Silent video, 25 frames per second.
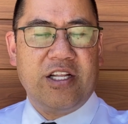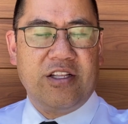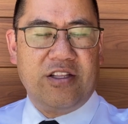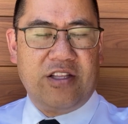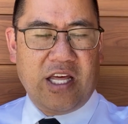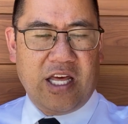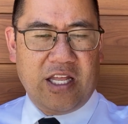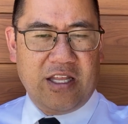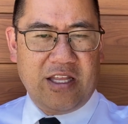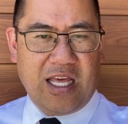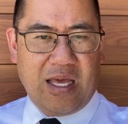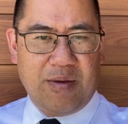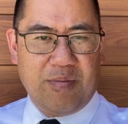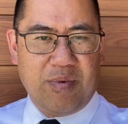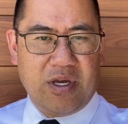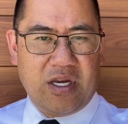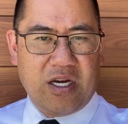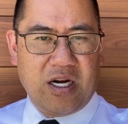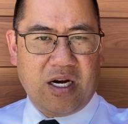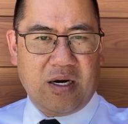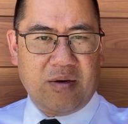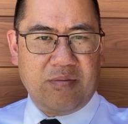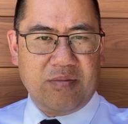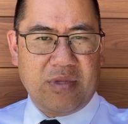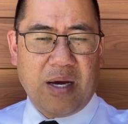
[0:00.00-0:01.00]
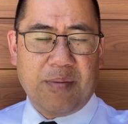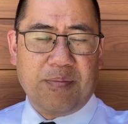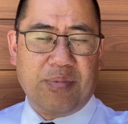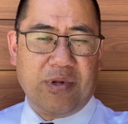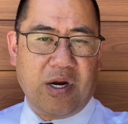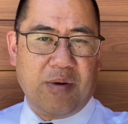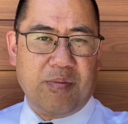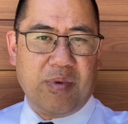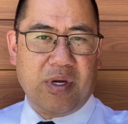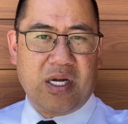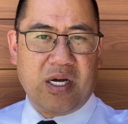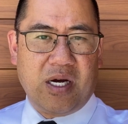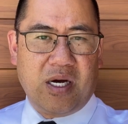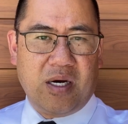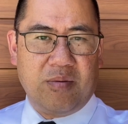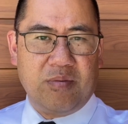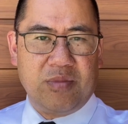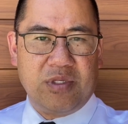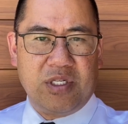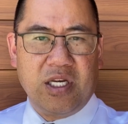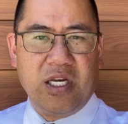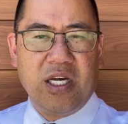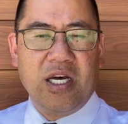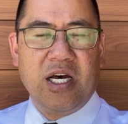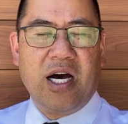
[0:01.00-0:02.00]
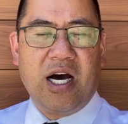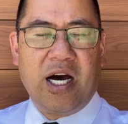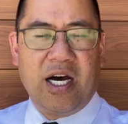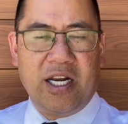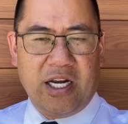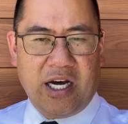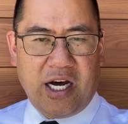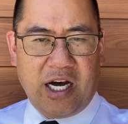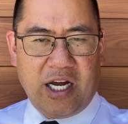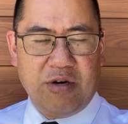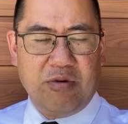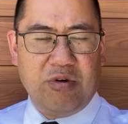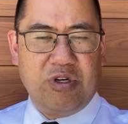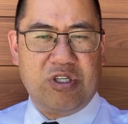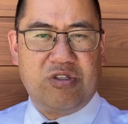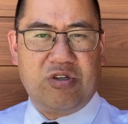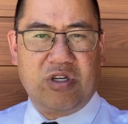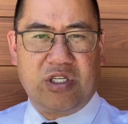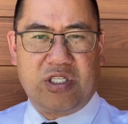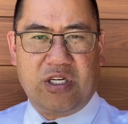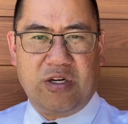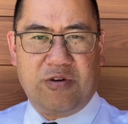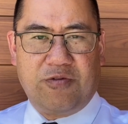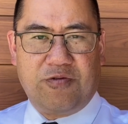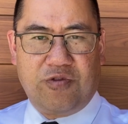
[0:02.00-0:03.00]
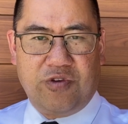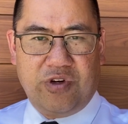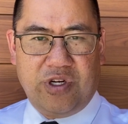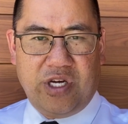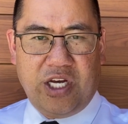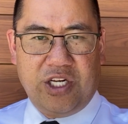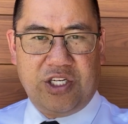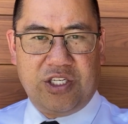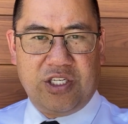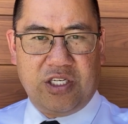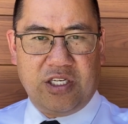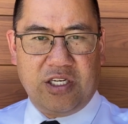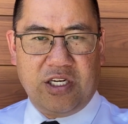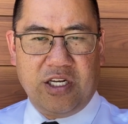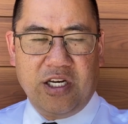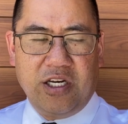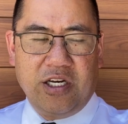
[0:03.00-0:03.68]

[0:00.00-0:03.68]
then they become that player becomes an unrestricted free agent.